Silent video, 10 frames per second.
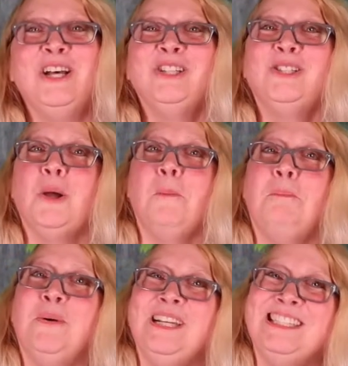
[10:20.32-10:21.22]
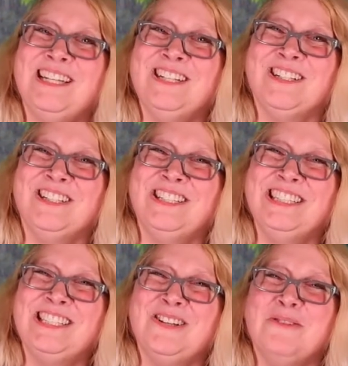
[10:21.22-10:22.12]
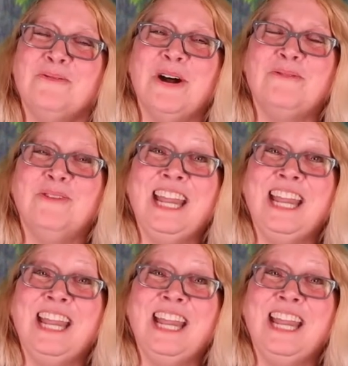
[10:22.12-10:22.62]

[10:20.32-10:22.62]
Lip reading: So boys and girls, what